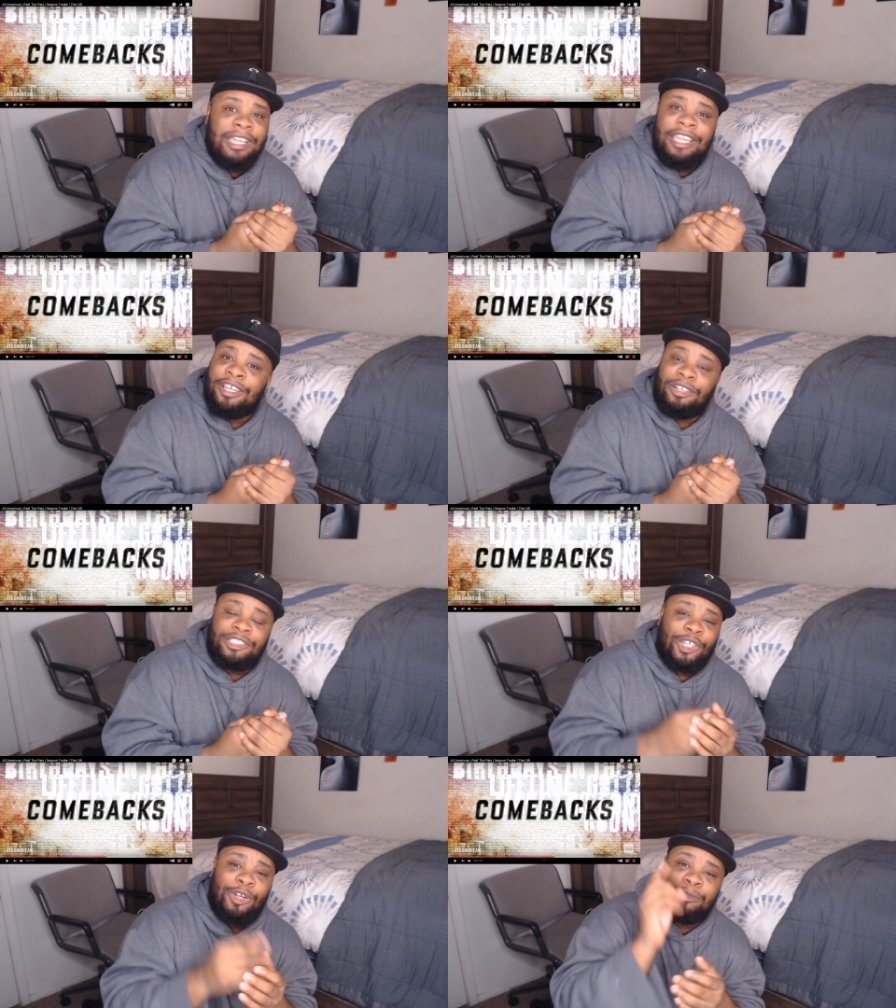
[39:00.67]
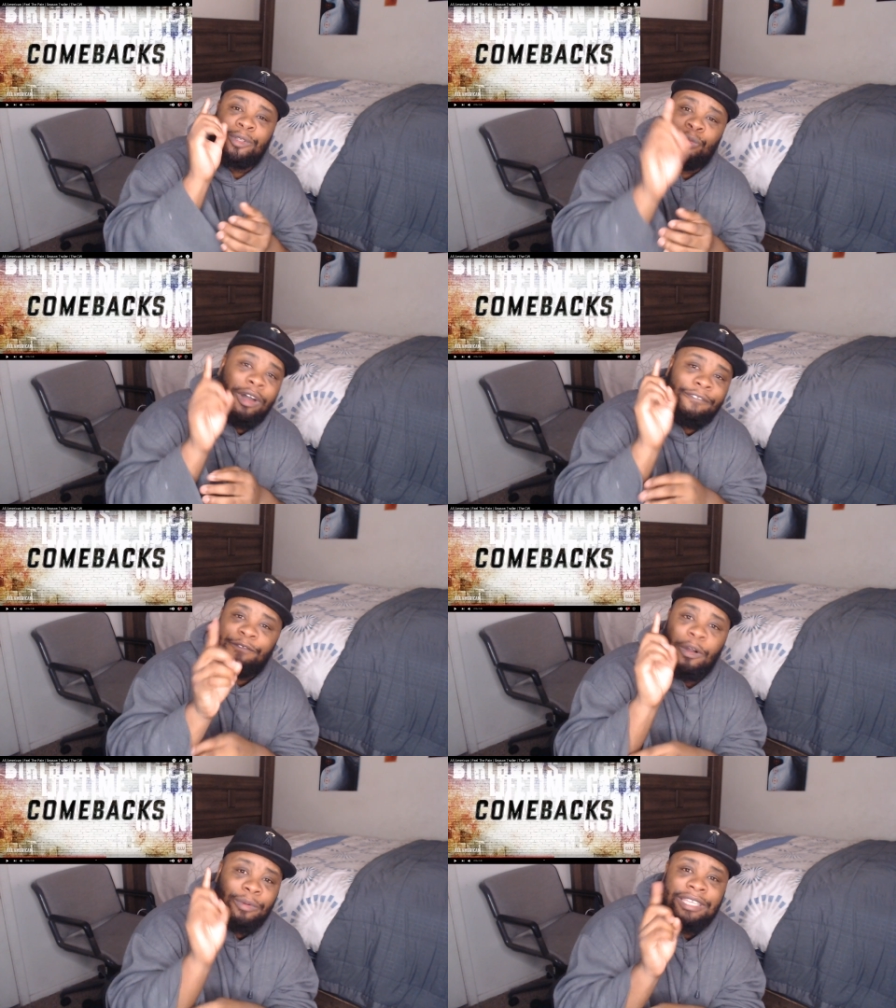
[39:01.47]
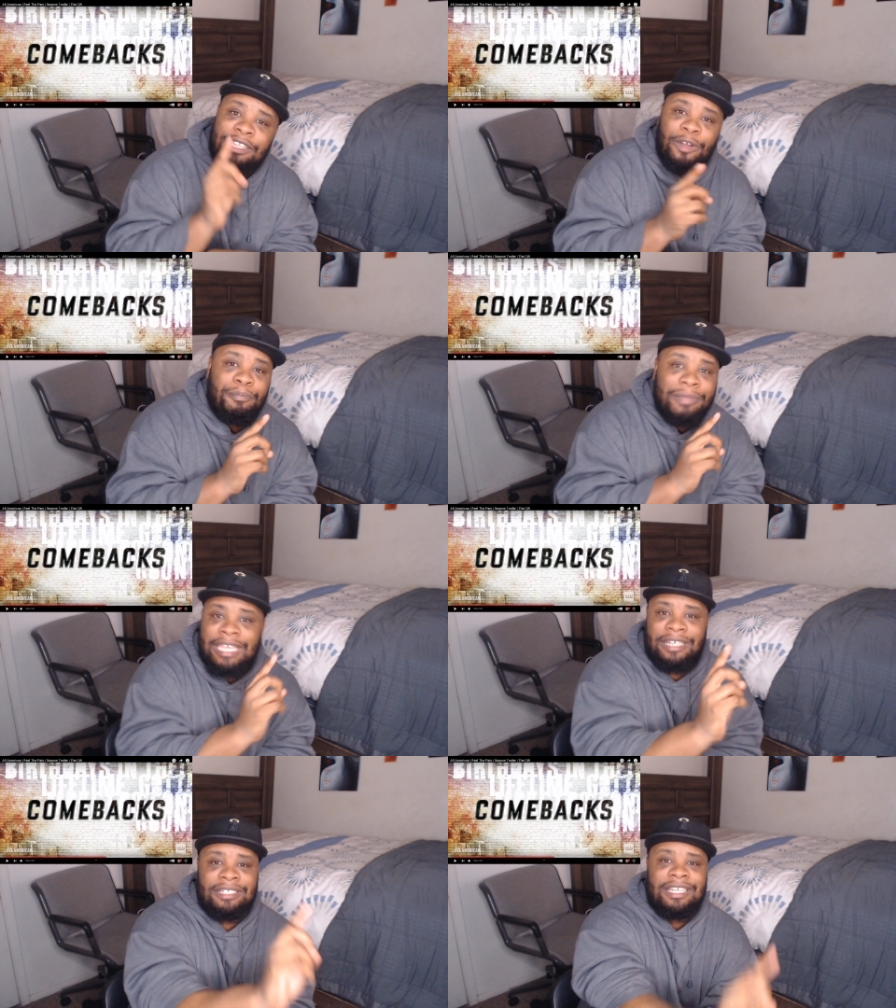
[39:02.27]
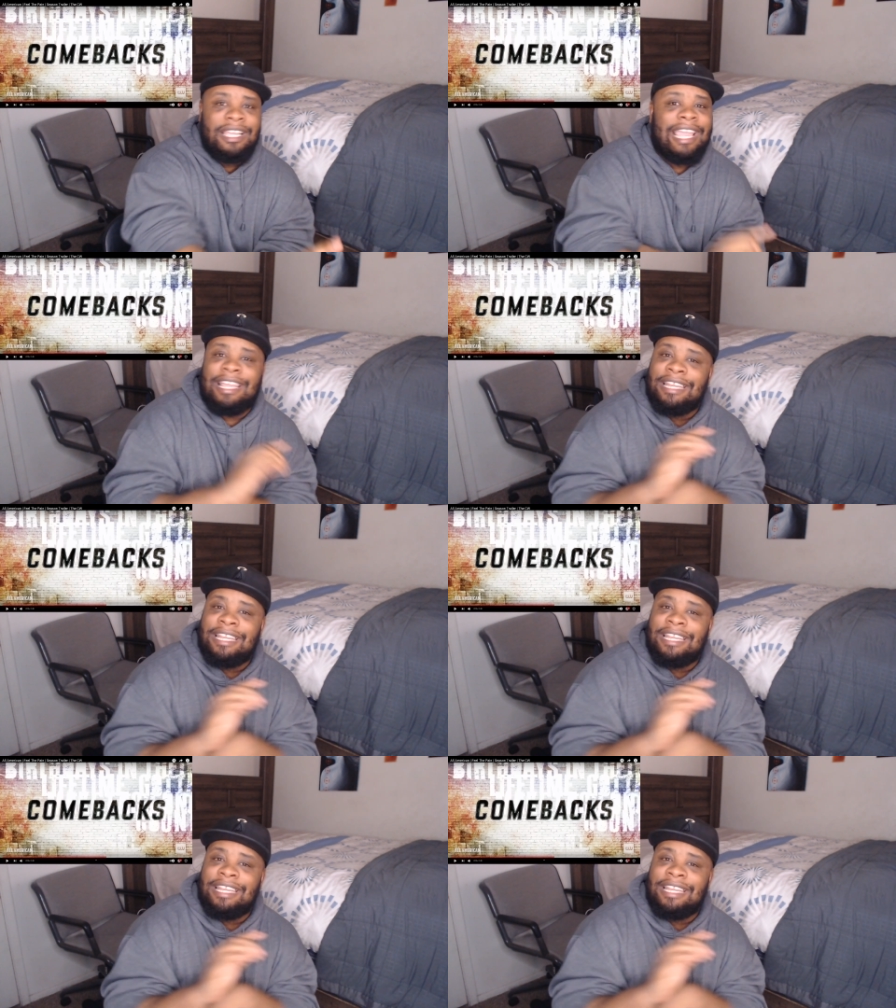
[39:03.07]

Y'all show up to one funky little meeting and